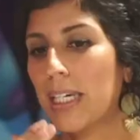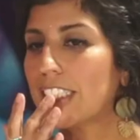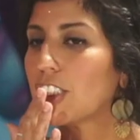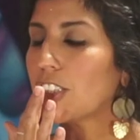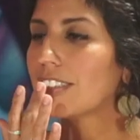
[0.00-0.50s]

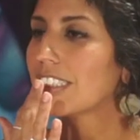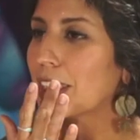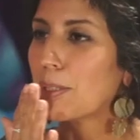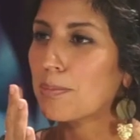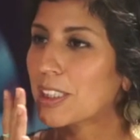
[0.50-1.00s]
your
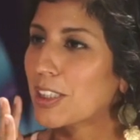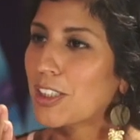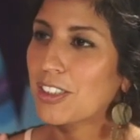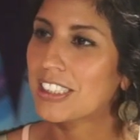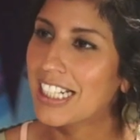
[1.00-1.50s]
lips a little
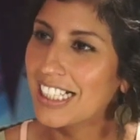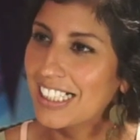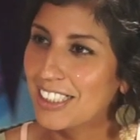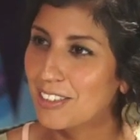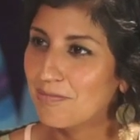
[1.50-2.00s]

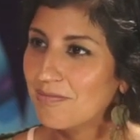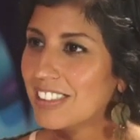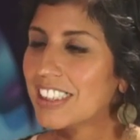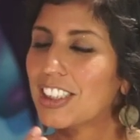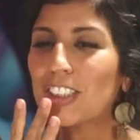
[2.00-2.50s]
numb,
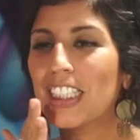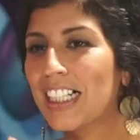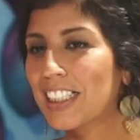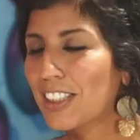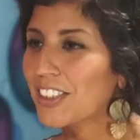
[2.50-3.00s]
your
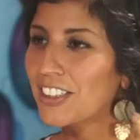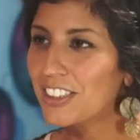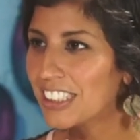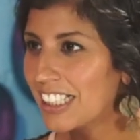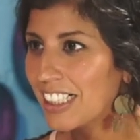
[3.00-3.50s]
tongue a little
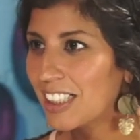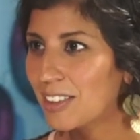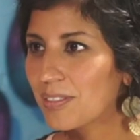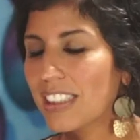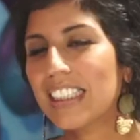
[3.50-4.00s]
numb.
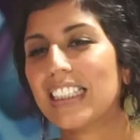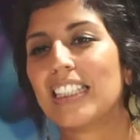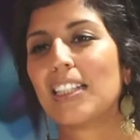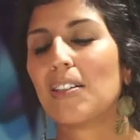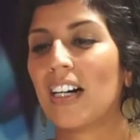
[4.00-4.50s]

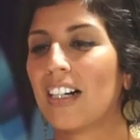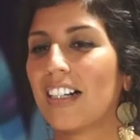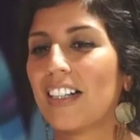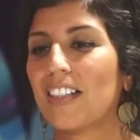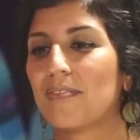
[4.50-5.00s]

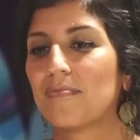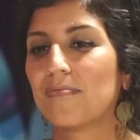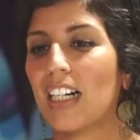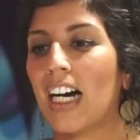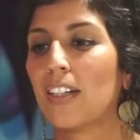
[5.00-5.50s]
Right.
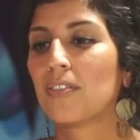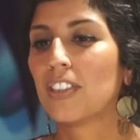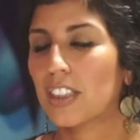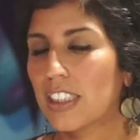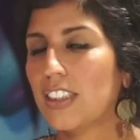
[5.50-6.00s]
I
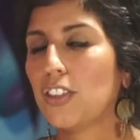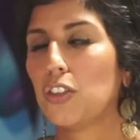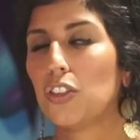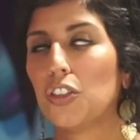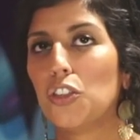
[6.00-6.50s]
really
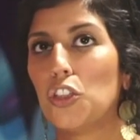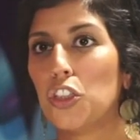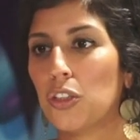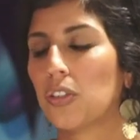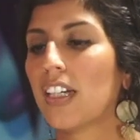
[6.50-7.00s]

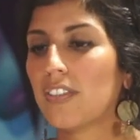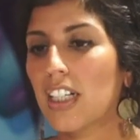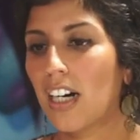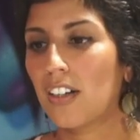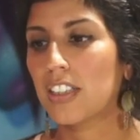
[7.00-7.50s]
do love
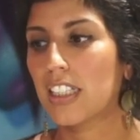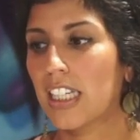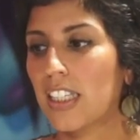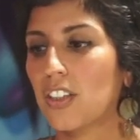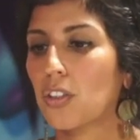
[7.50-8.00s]
Kava
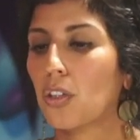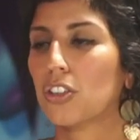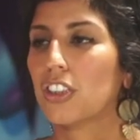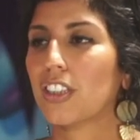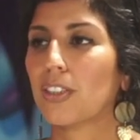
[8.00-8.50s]
and the
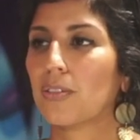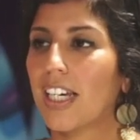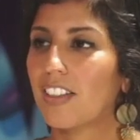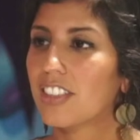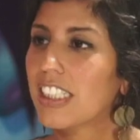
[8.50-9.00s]
culture
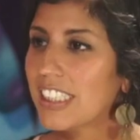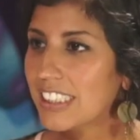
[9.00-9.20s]
around it.